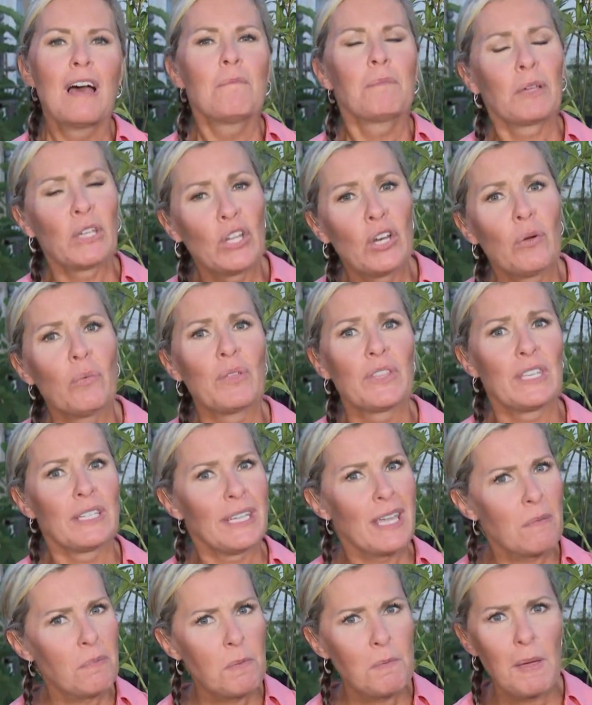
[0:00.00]
But you know, with the
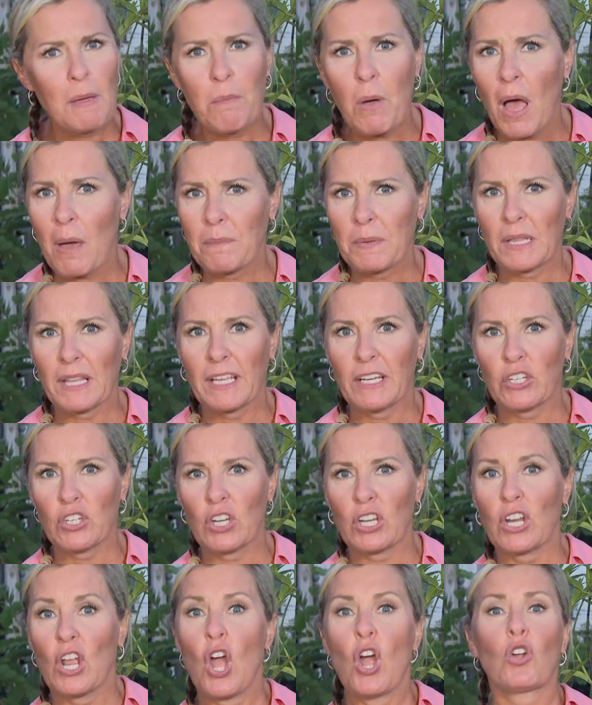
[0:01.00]
Tampa Bay
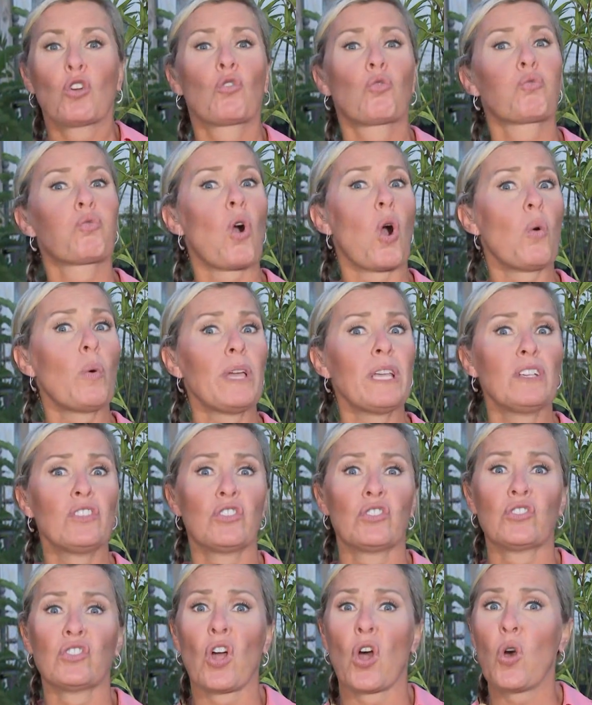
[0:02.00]
population growing
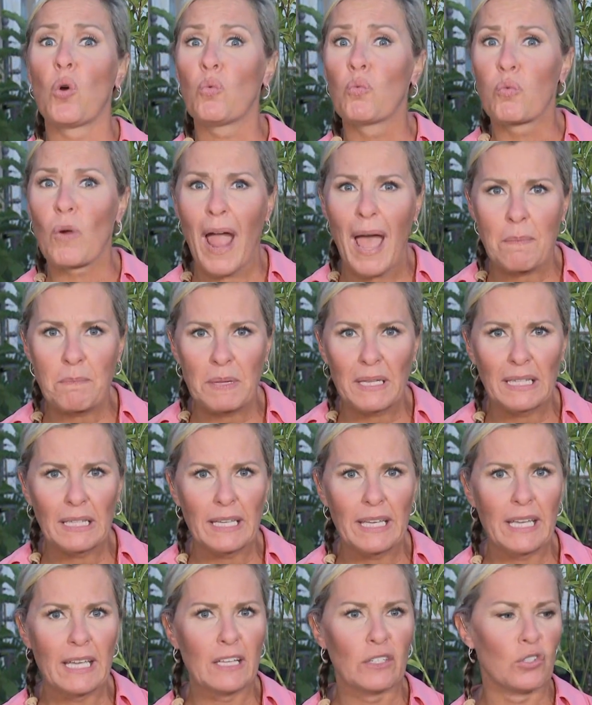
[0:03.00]
so
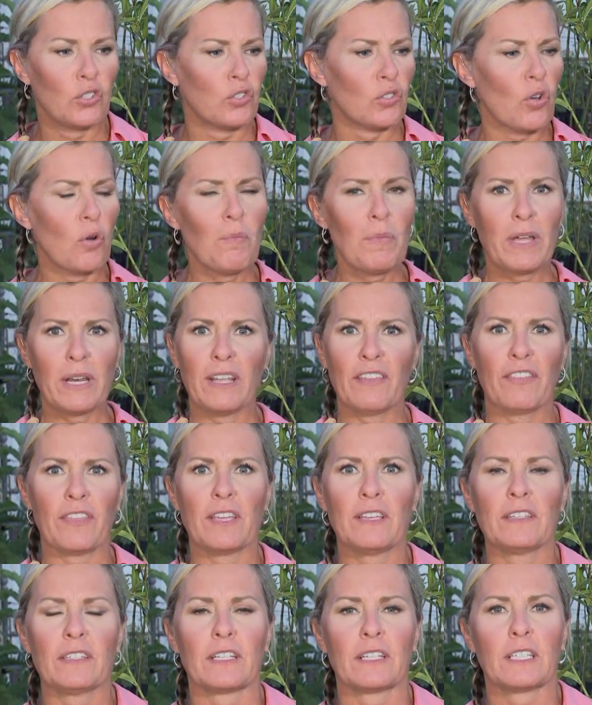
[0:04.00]
rapidly and so many
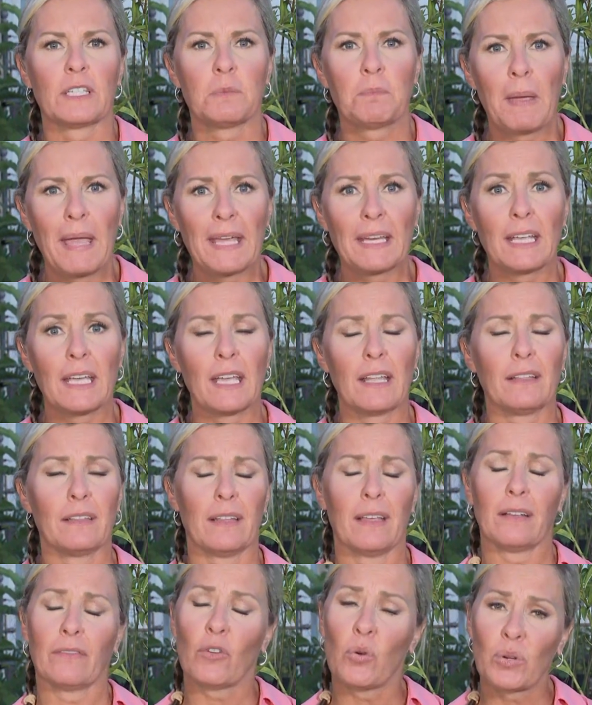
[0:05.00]
things expanding, and
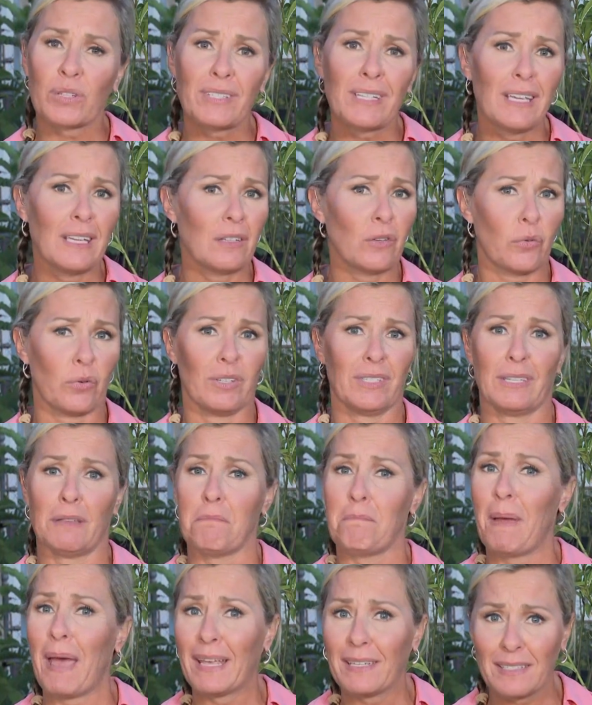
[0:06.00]
of course the increase
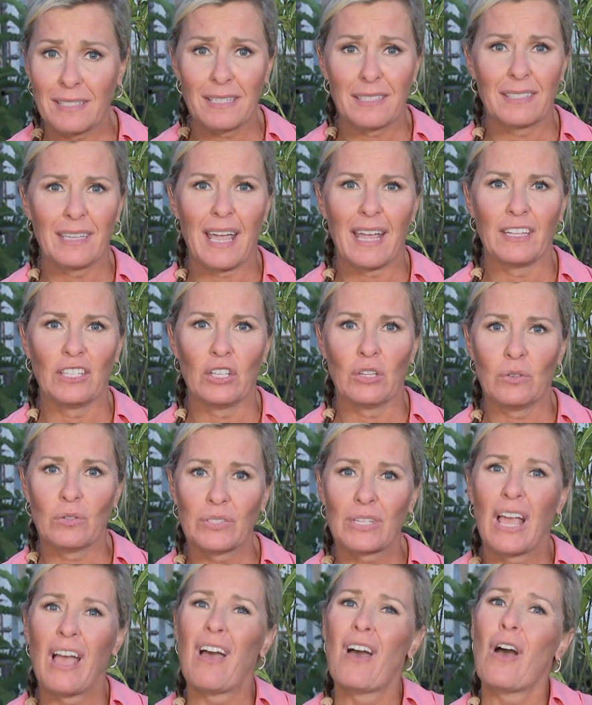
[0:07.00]
in pesticide
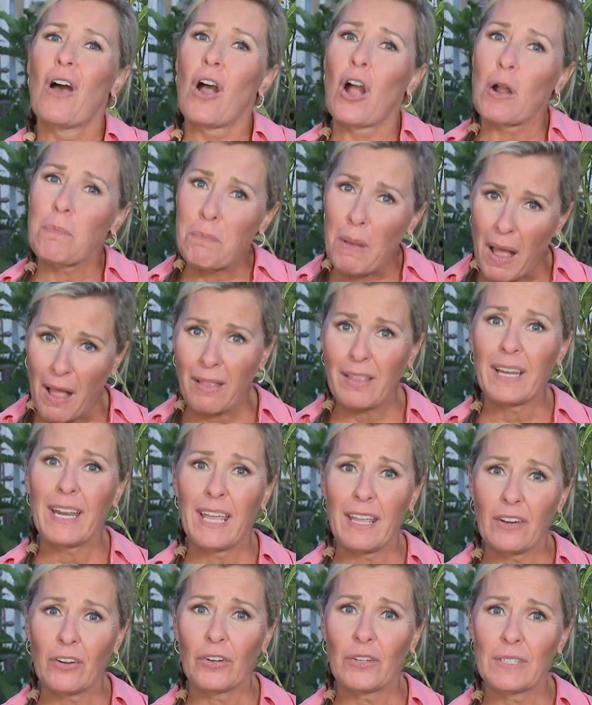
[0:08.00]
use, our
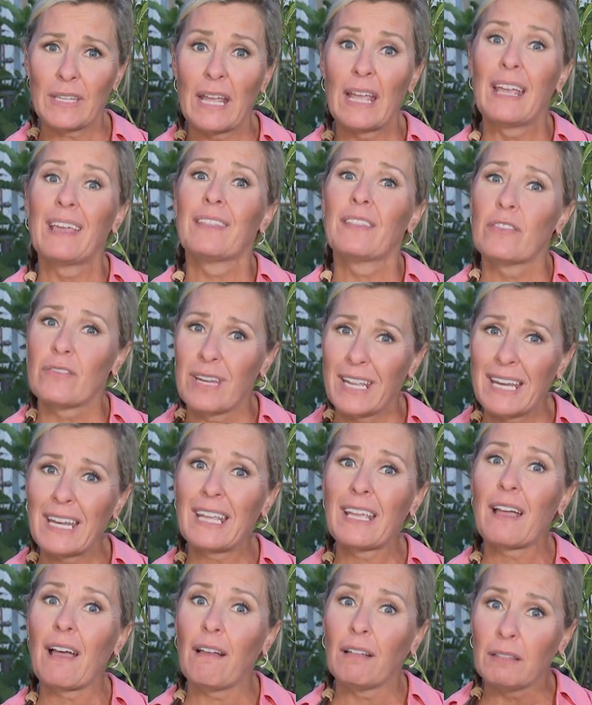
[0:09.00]
pollinators, they're
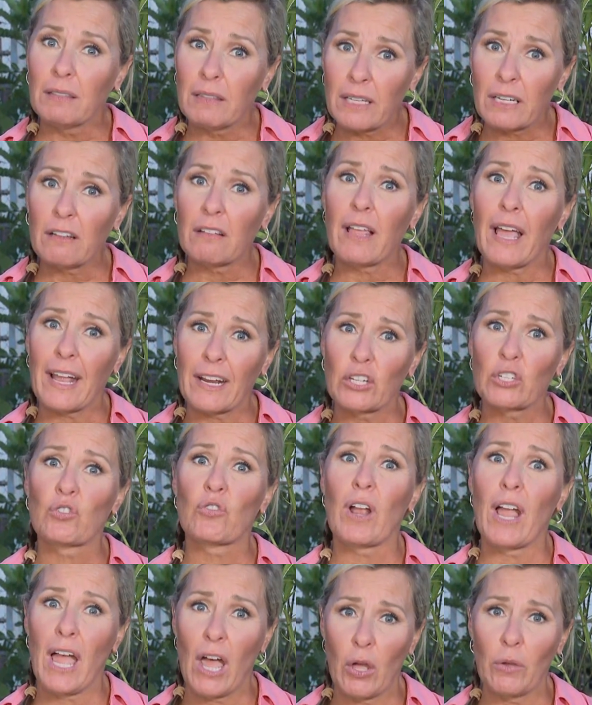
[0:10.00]
needing a little
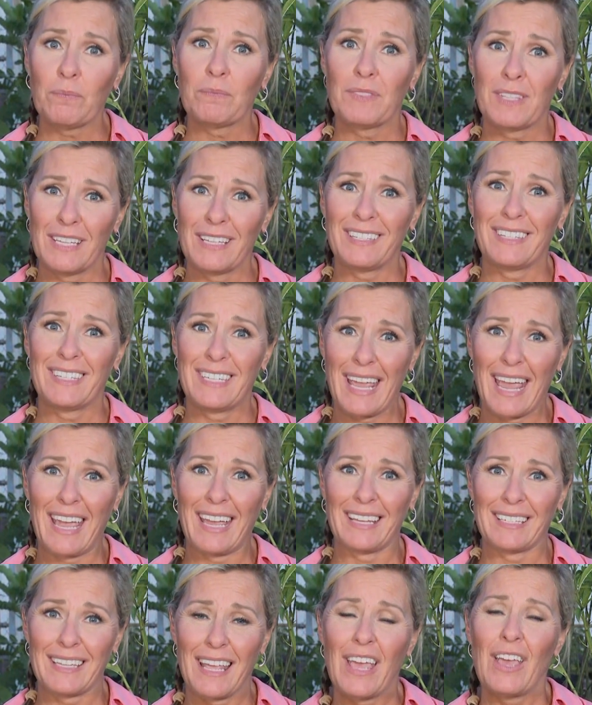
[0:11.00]
extra help these
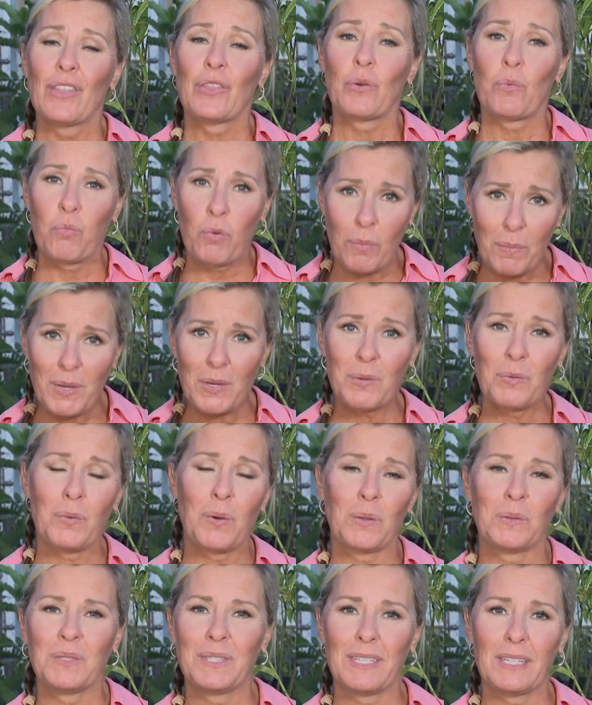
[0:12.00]
days. The woman who
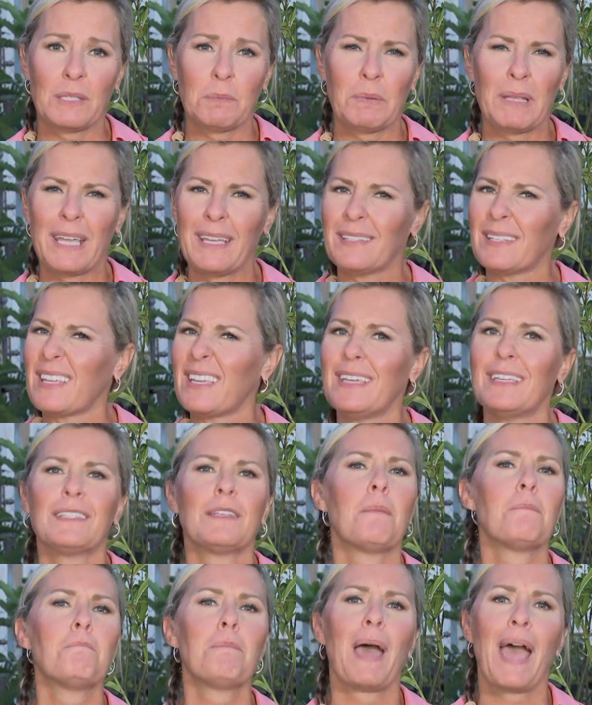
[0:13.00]
owns this place is
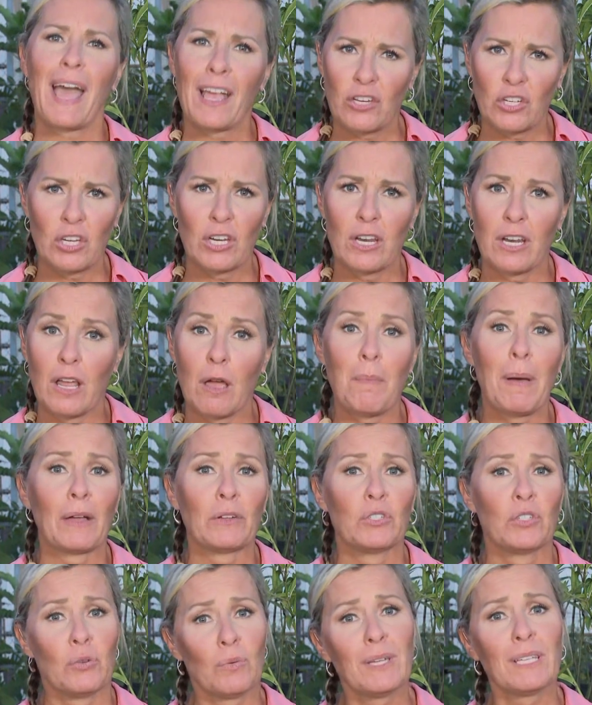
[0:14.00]
passionate
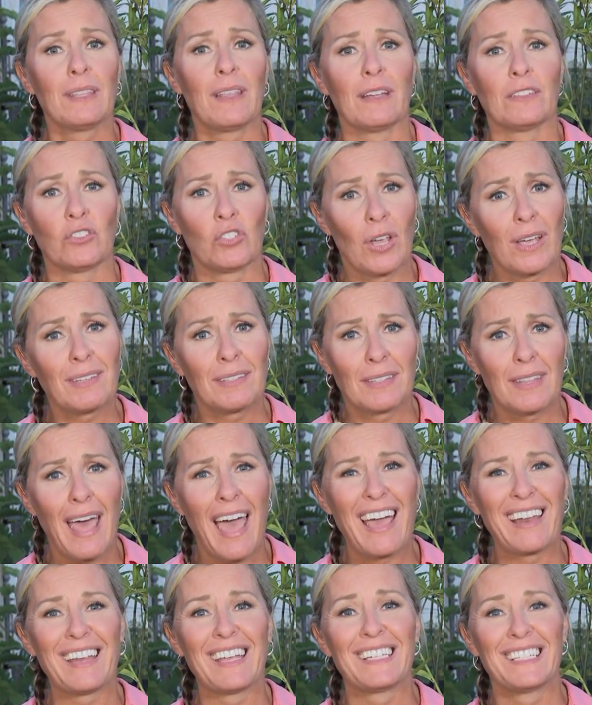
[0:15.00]
about doing just
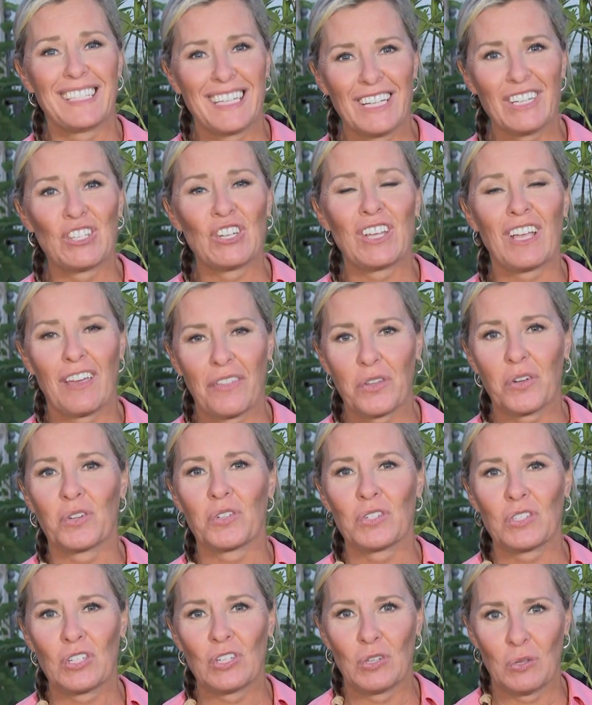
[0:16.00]
that and teaching
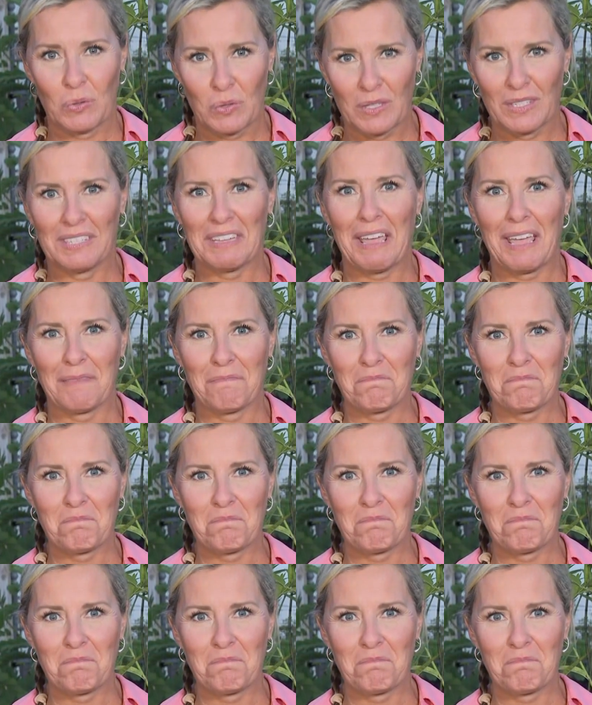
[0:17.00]
others to do the same.